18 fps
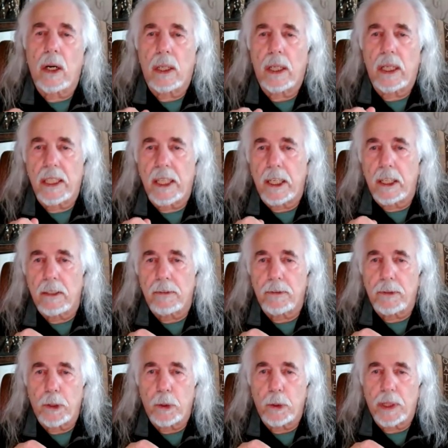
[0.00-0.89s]
in the
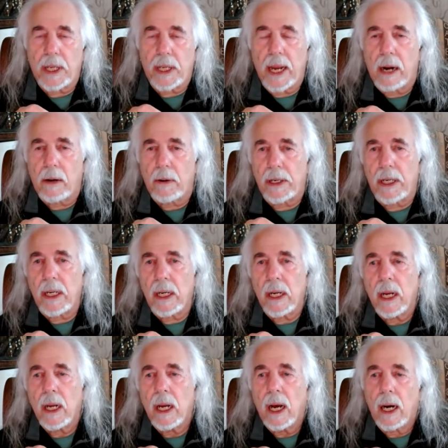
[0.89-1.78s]
interview with Gary
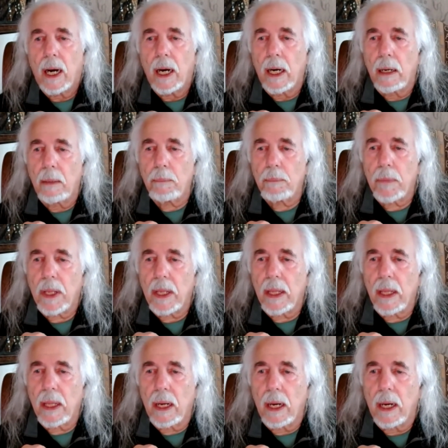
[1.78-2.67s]

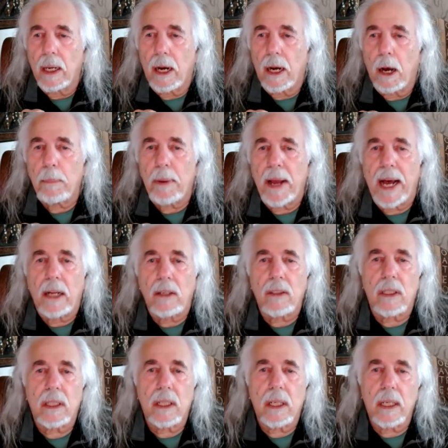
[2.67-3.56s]

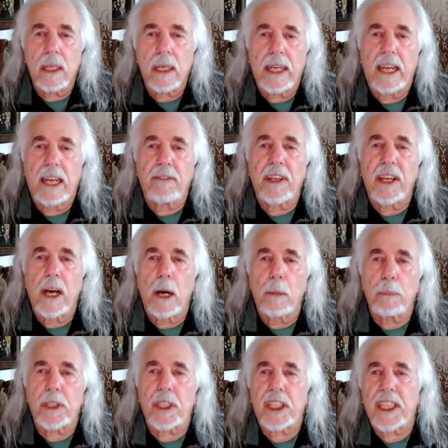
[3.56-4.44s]
about giving
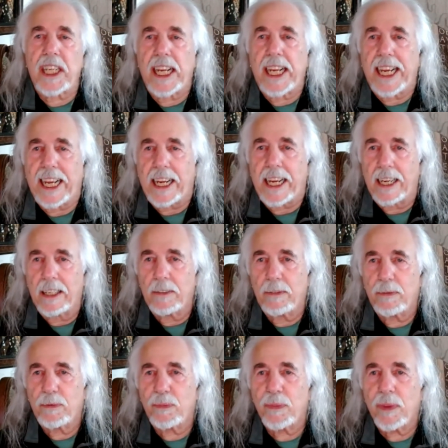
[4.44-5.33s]
up seeking.
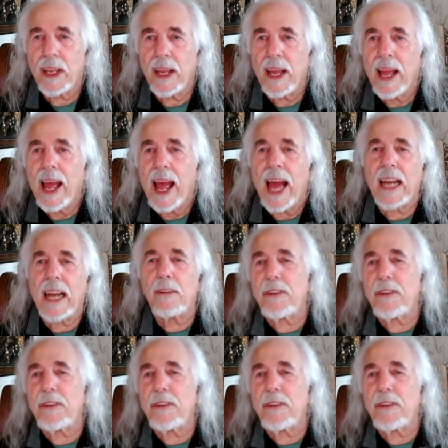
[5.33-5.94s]
And I